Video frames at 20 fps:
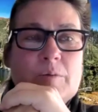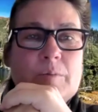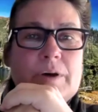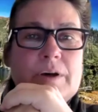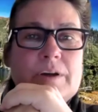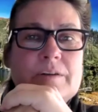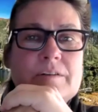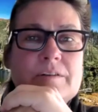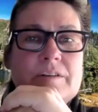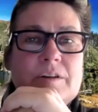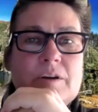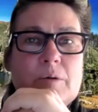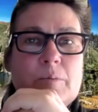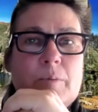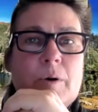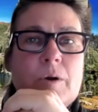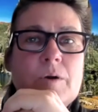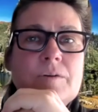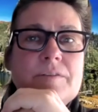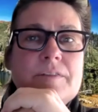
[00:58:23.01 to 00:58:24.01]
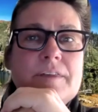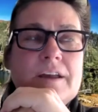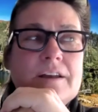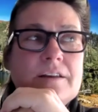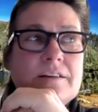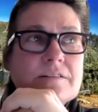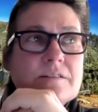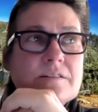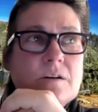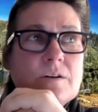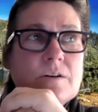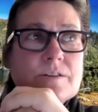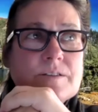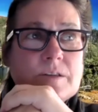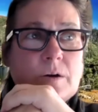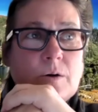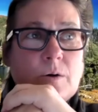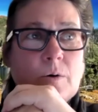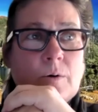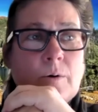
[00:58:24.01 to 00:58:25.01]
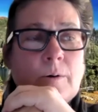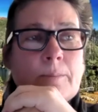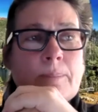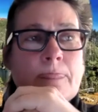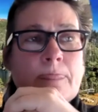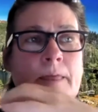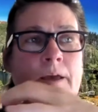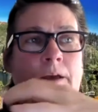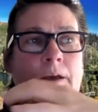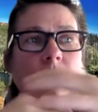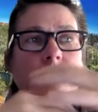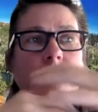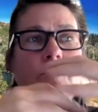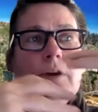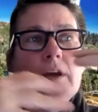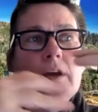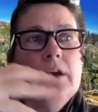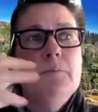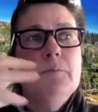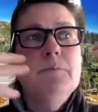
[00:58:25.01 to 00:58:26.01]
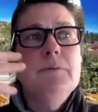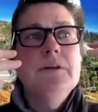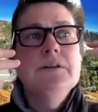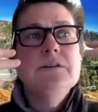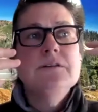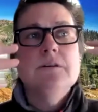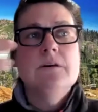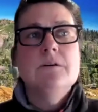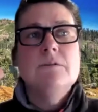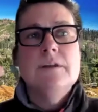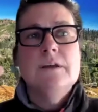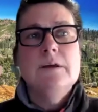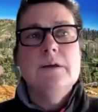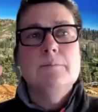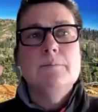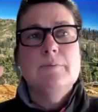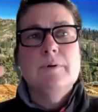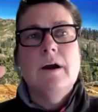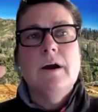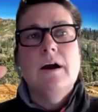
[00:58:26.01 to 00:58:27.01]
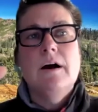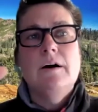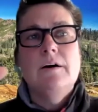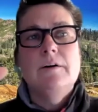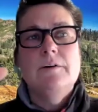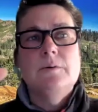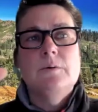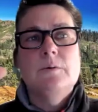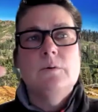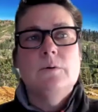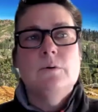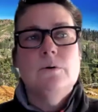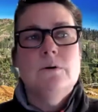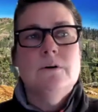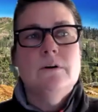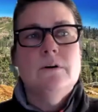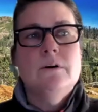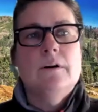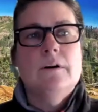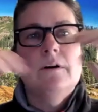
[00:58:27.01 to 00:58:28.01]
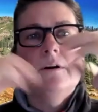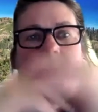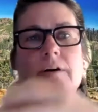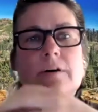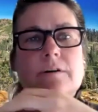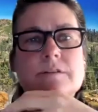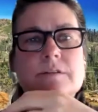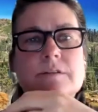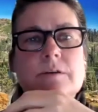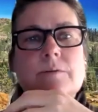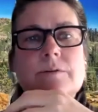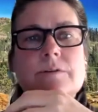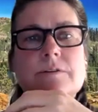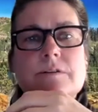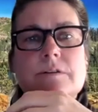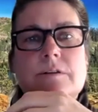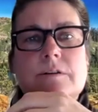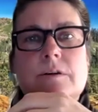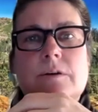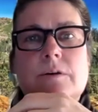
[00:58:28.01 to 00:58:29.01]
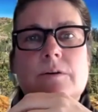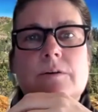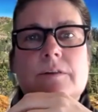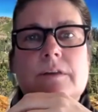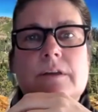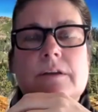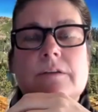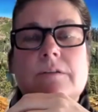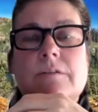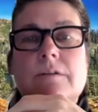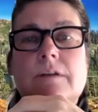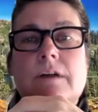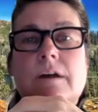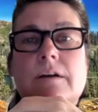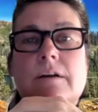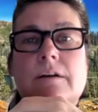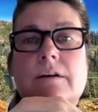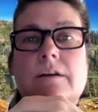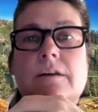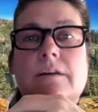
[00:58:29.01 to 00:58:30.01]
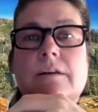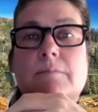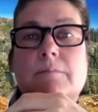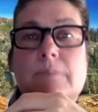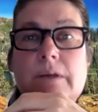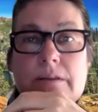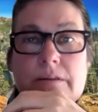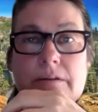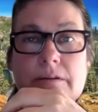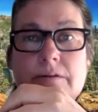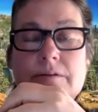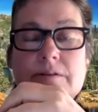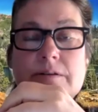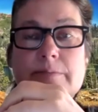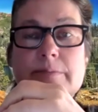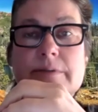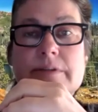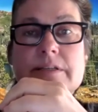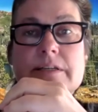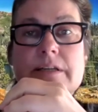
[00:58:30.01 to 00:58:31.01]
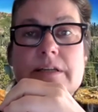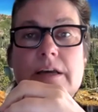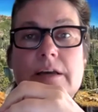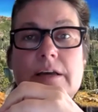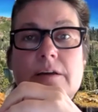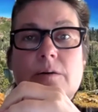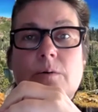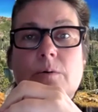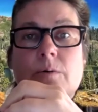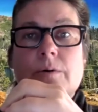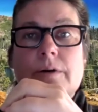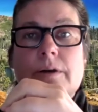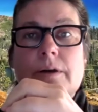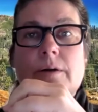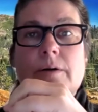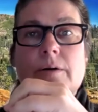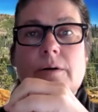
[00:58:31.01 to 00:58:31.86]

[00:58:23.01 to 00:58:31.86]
But part of that is also, you can't be so damn proud or so insecure that you're not going to admit there's a mistake or an error.